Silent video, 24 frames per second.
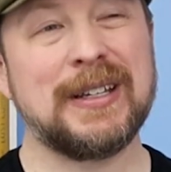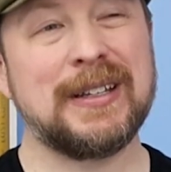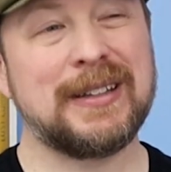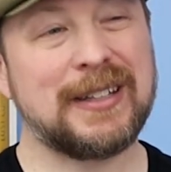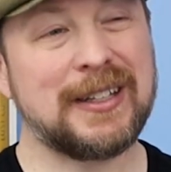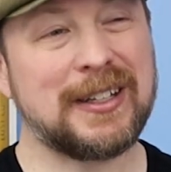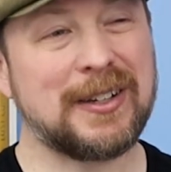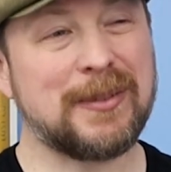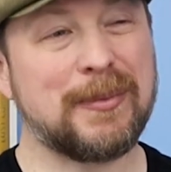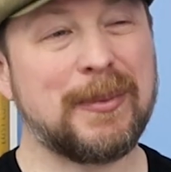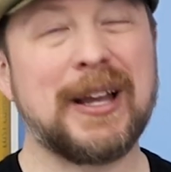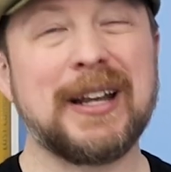
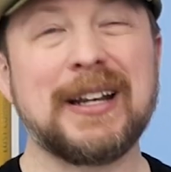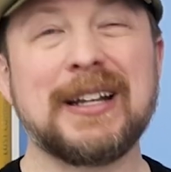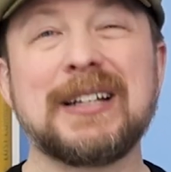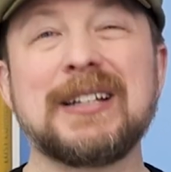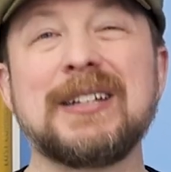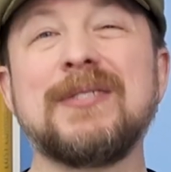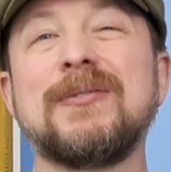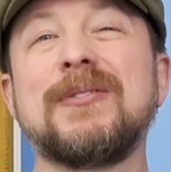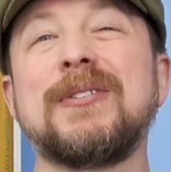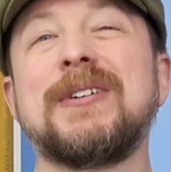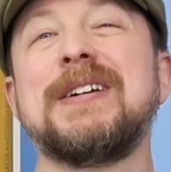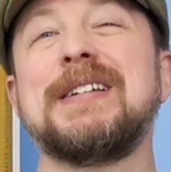the mnemonic
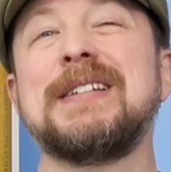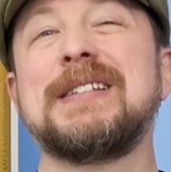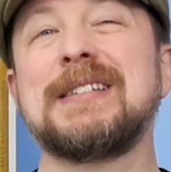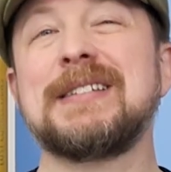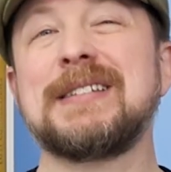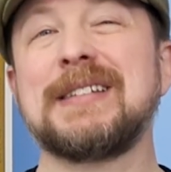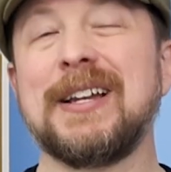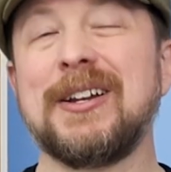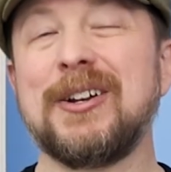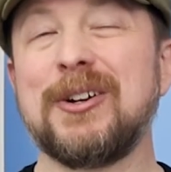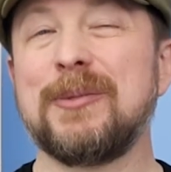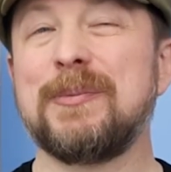device
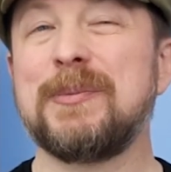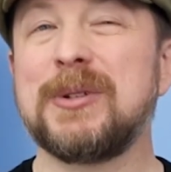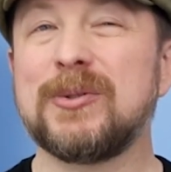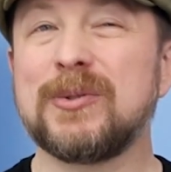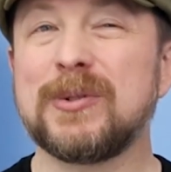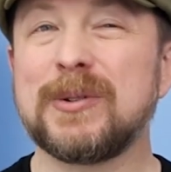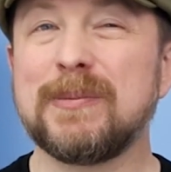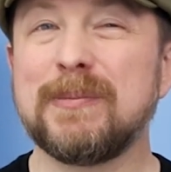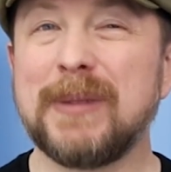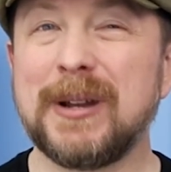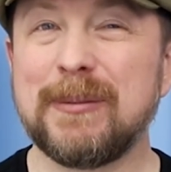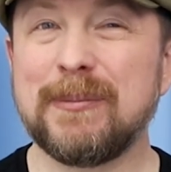to help you
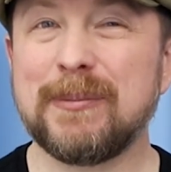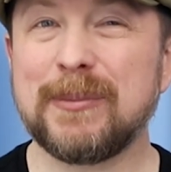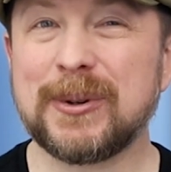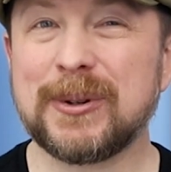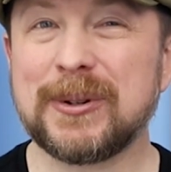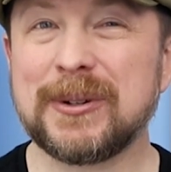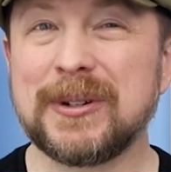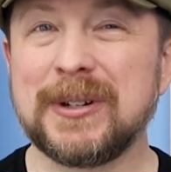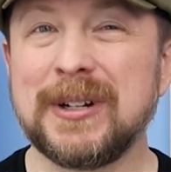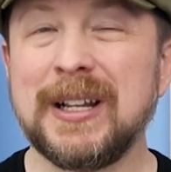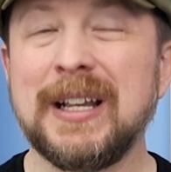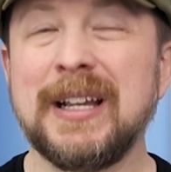
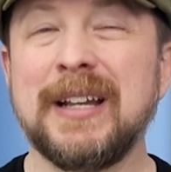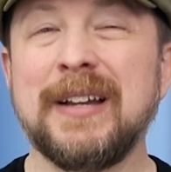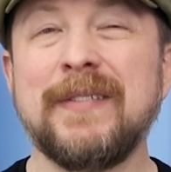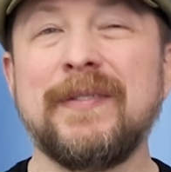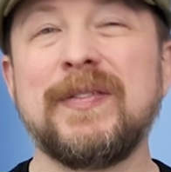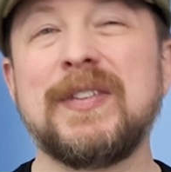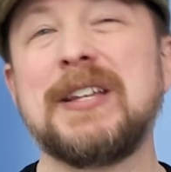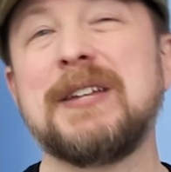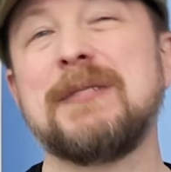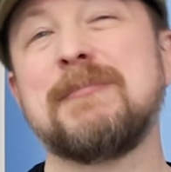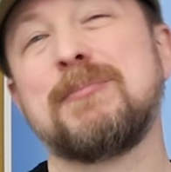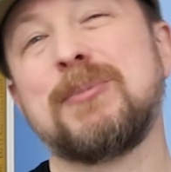remember
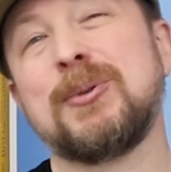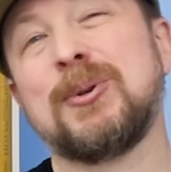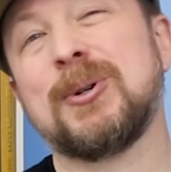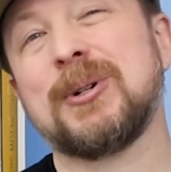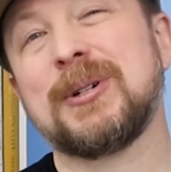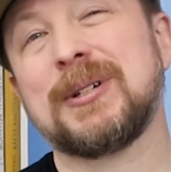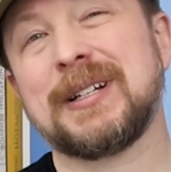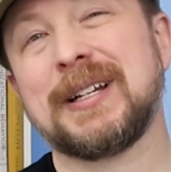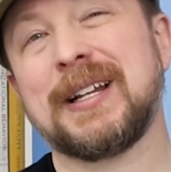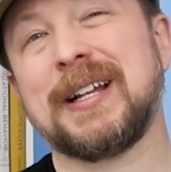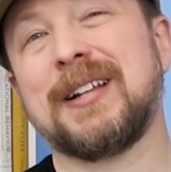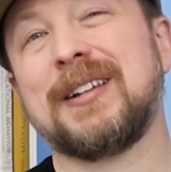the
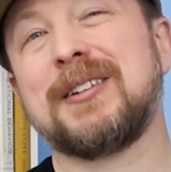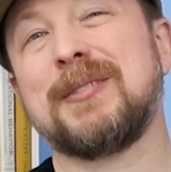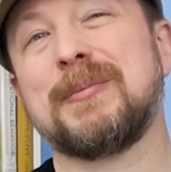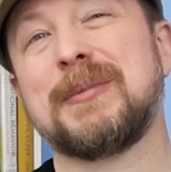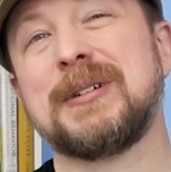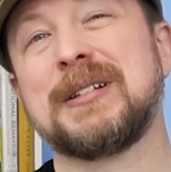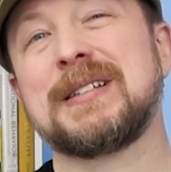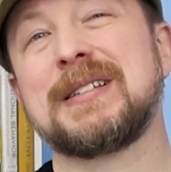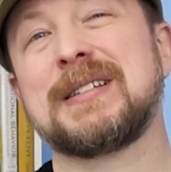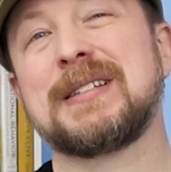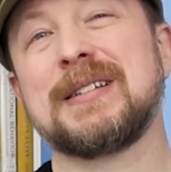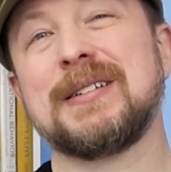important
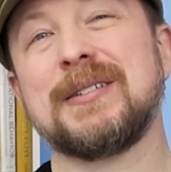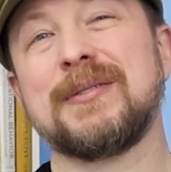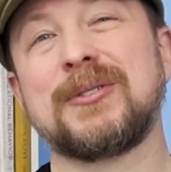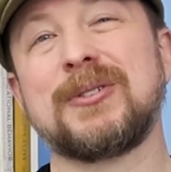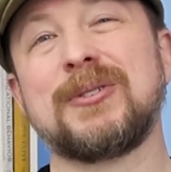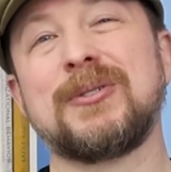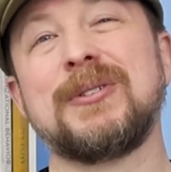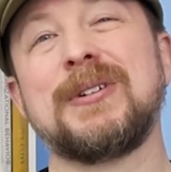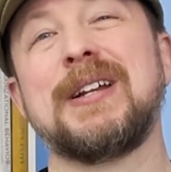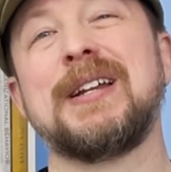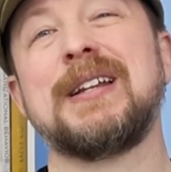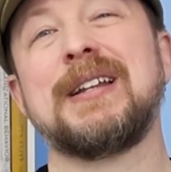elements of
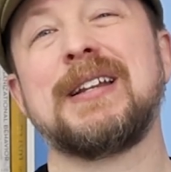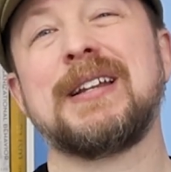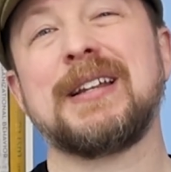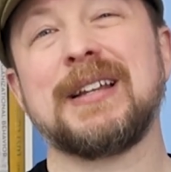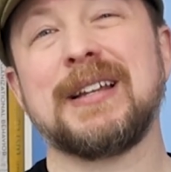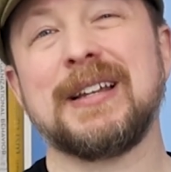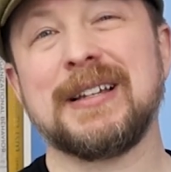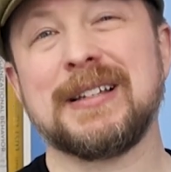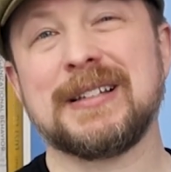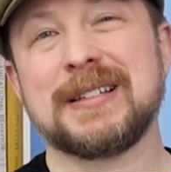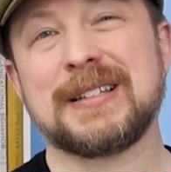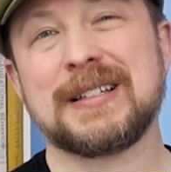creating
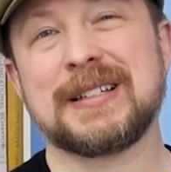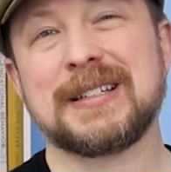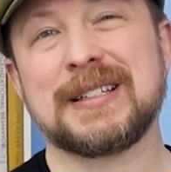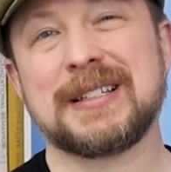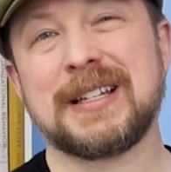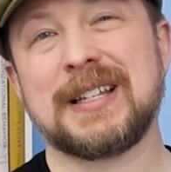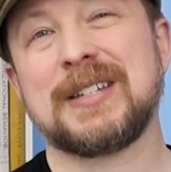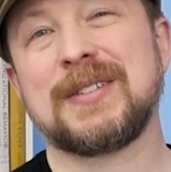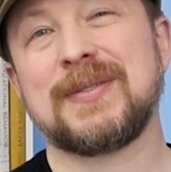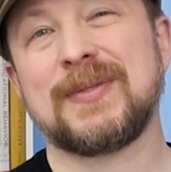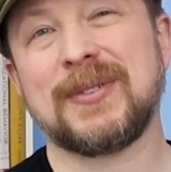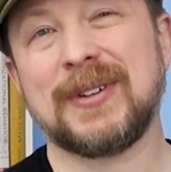a
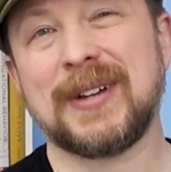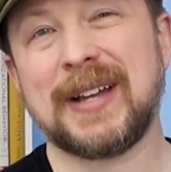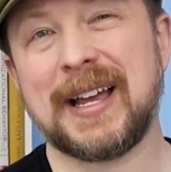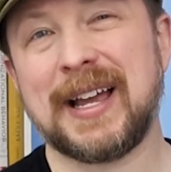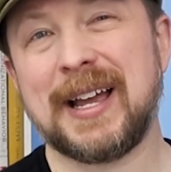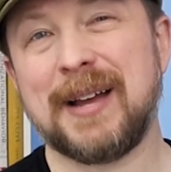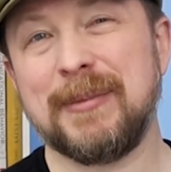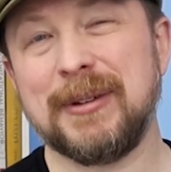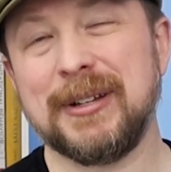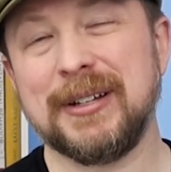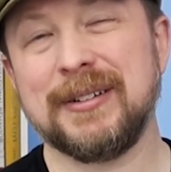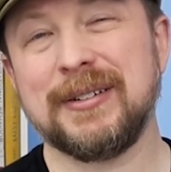successful
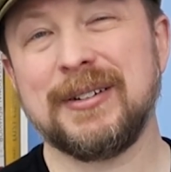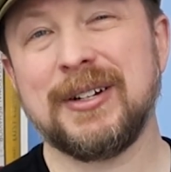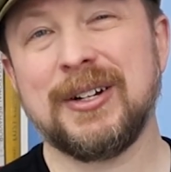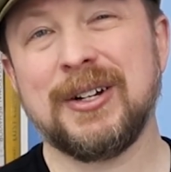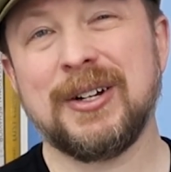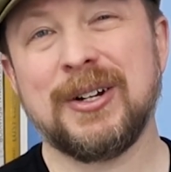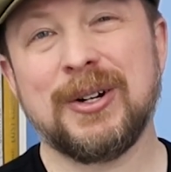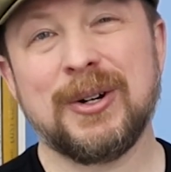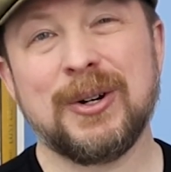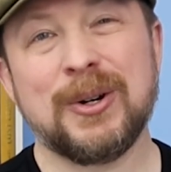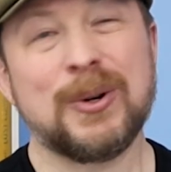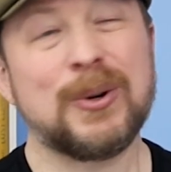habit
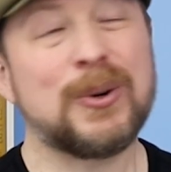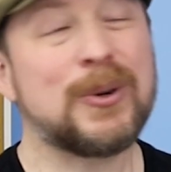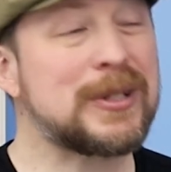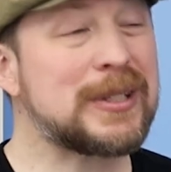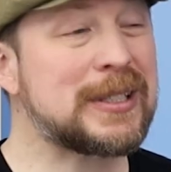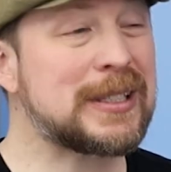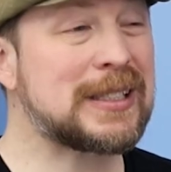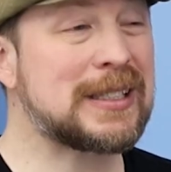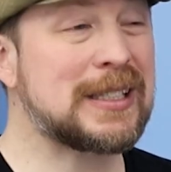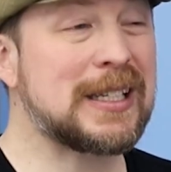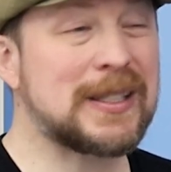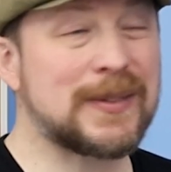or
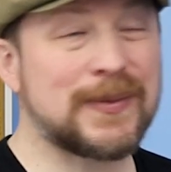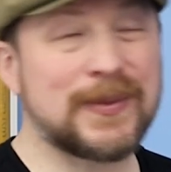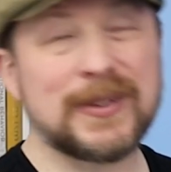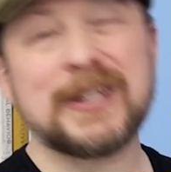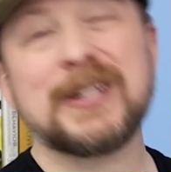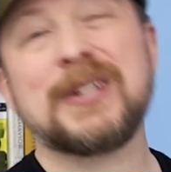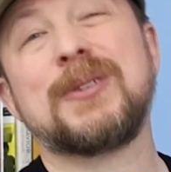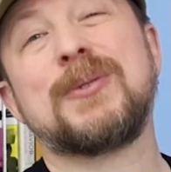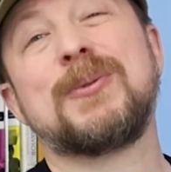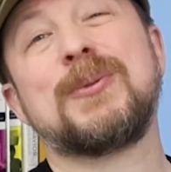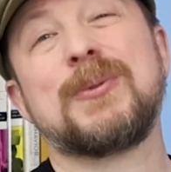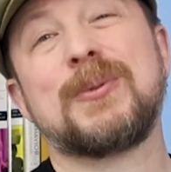
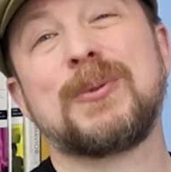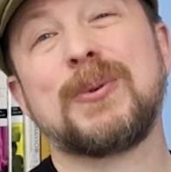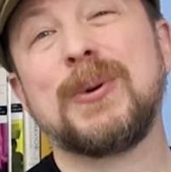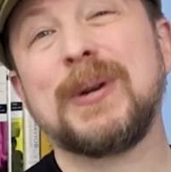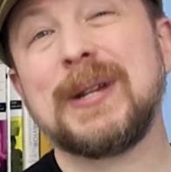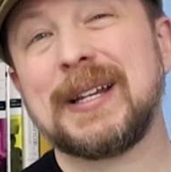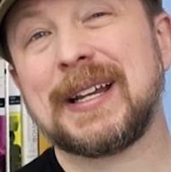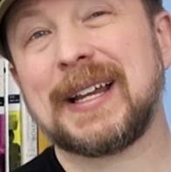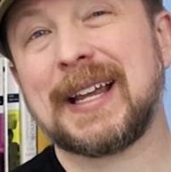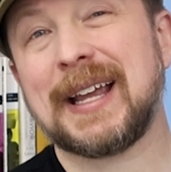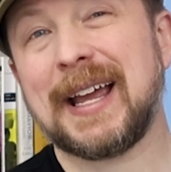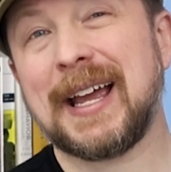successfully
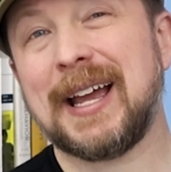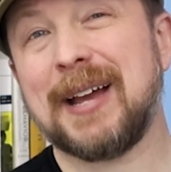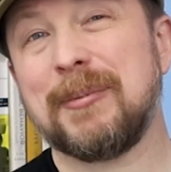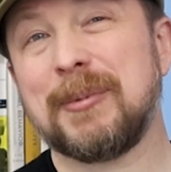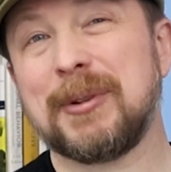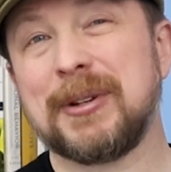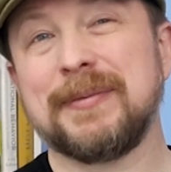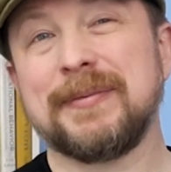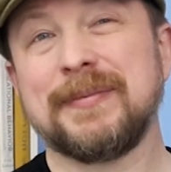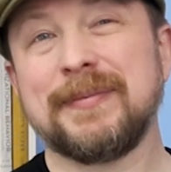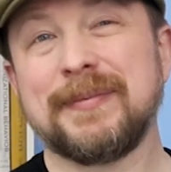quitting a habit.